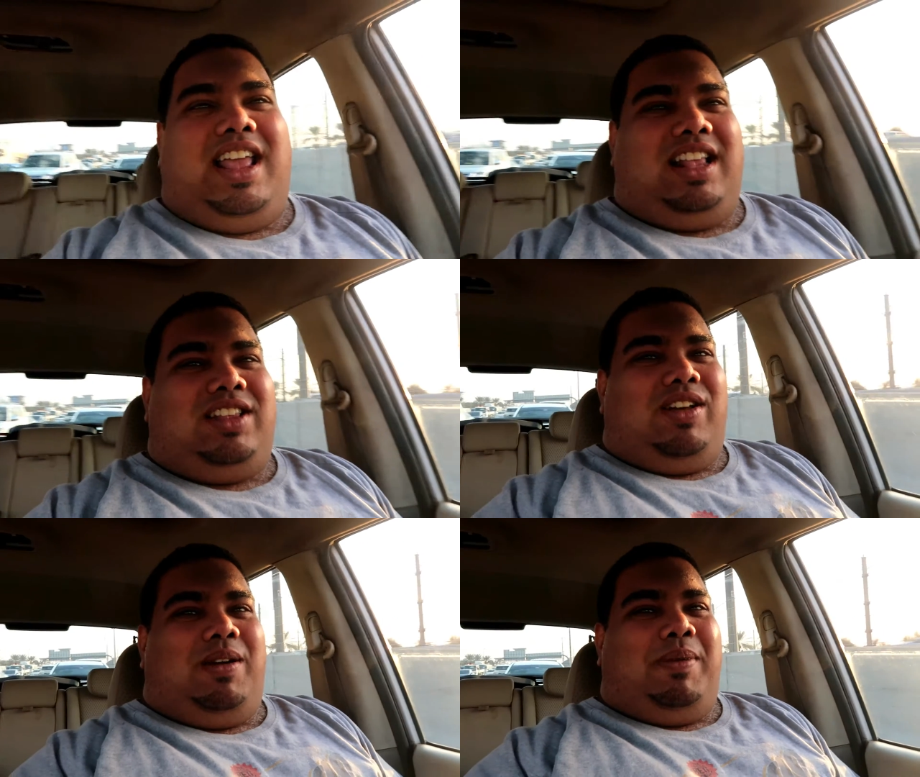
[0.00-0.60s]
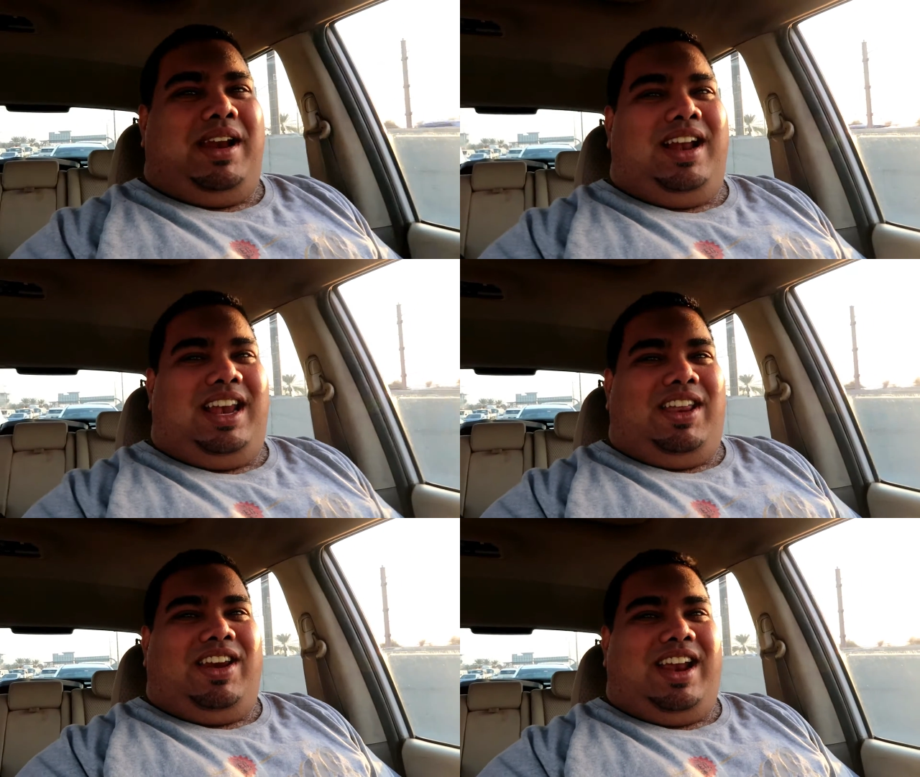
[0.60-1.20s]
Yeah, so
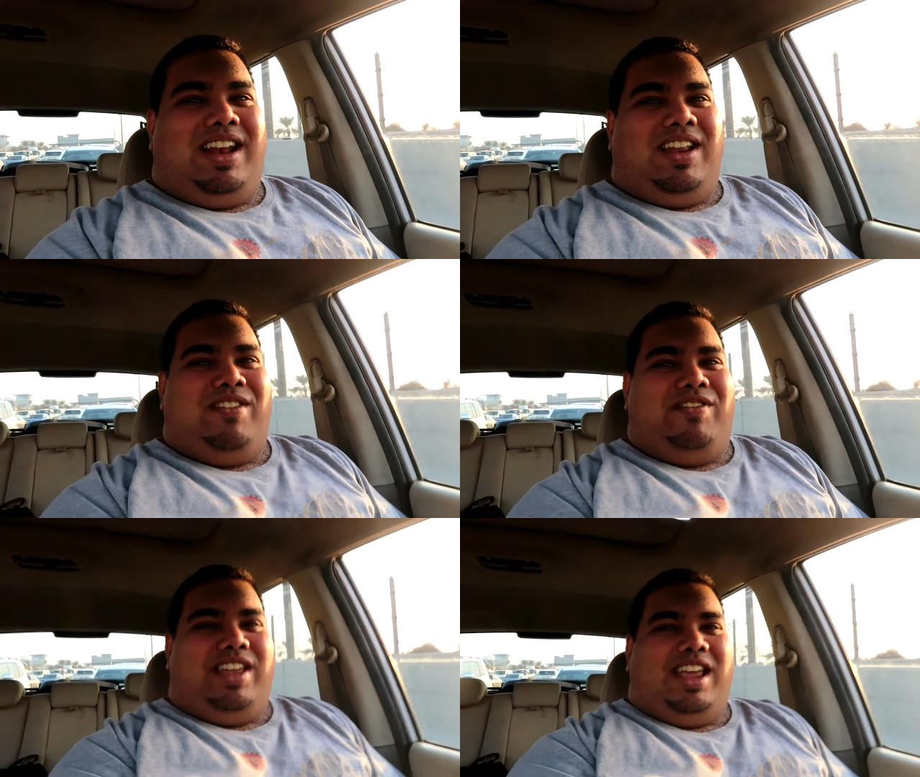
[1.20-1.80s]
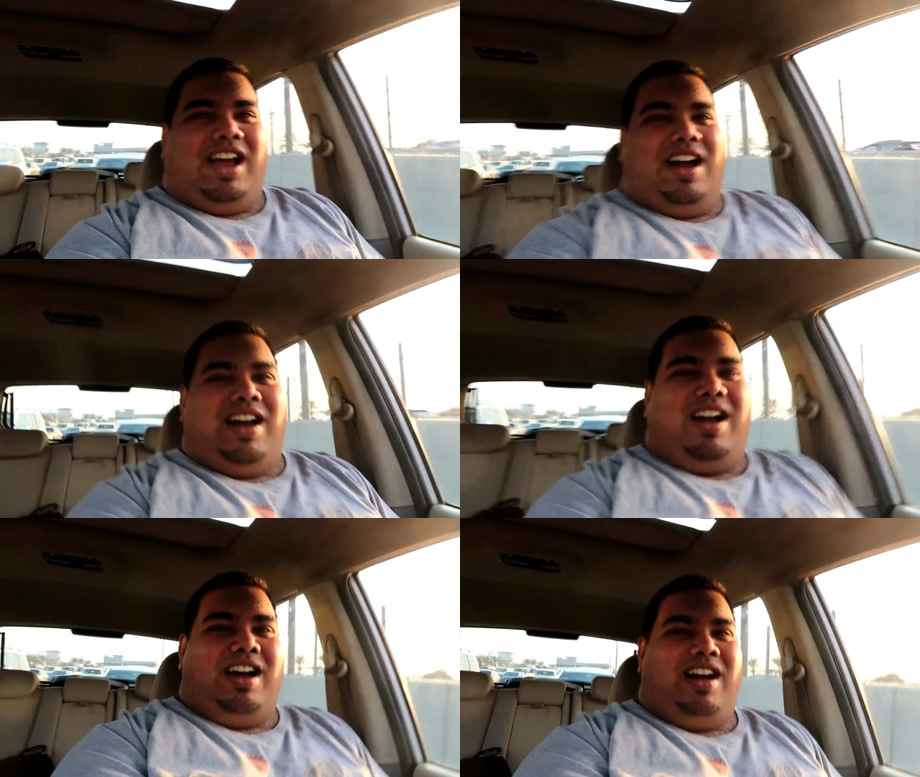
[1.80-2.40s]
apparently right now we
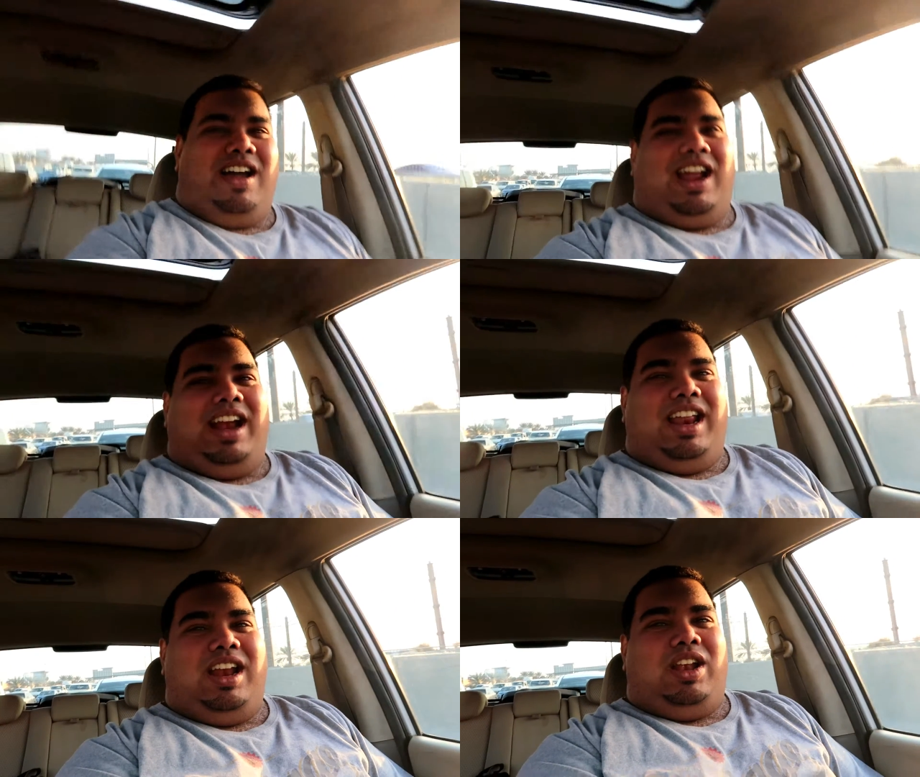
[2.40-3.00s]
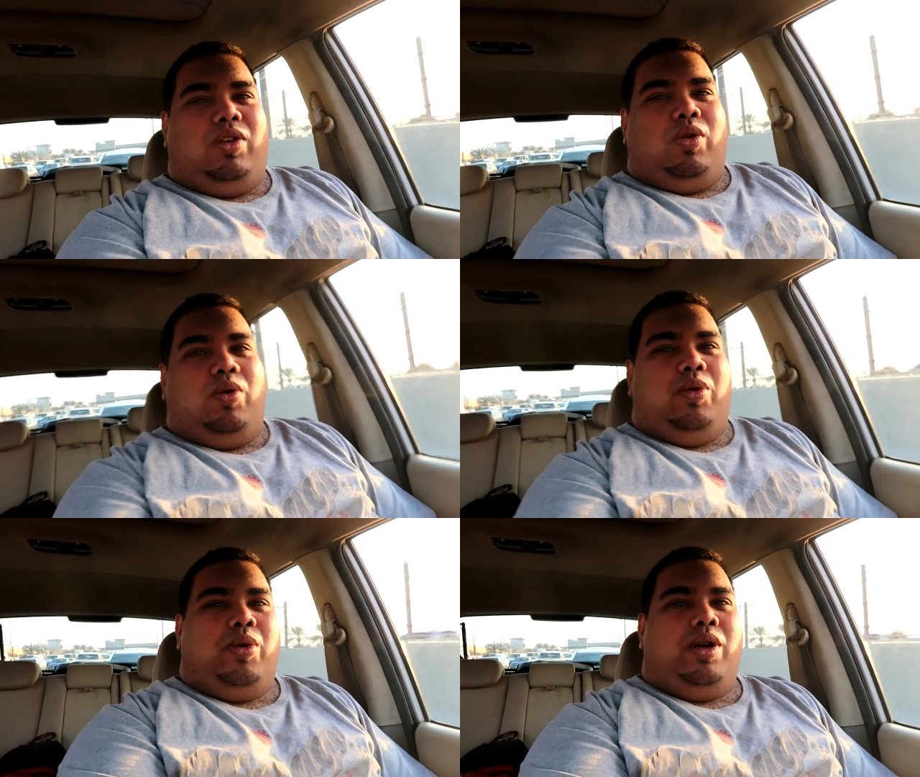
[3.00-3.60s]
are heading
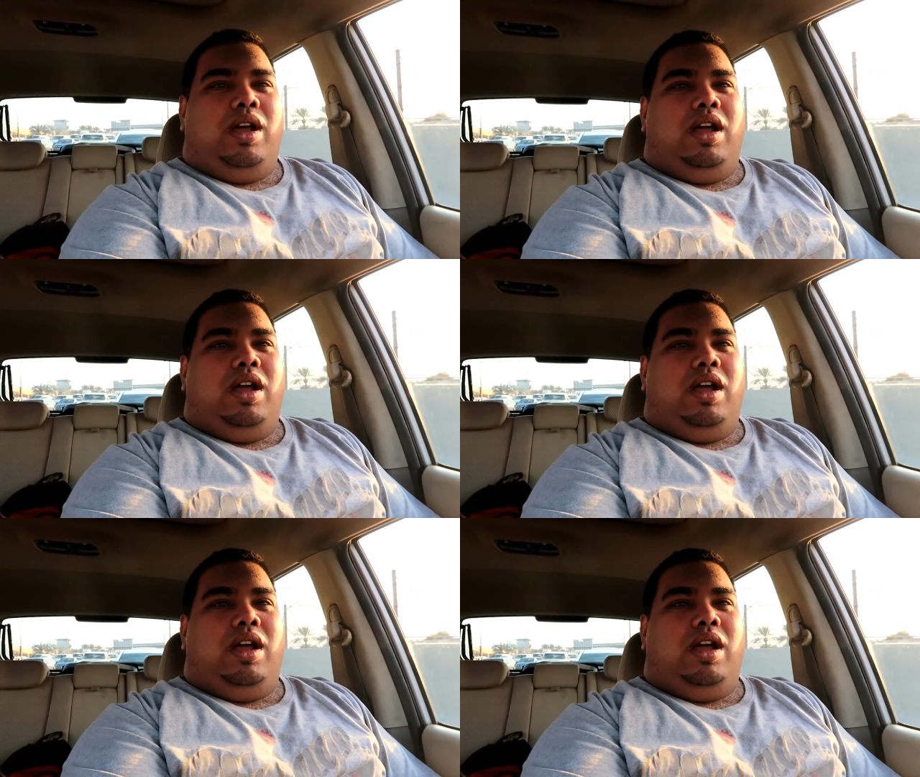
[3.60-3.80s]
to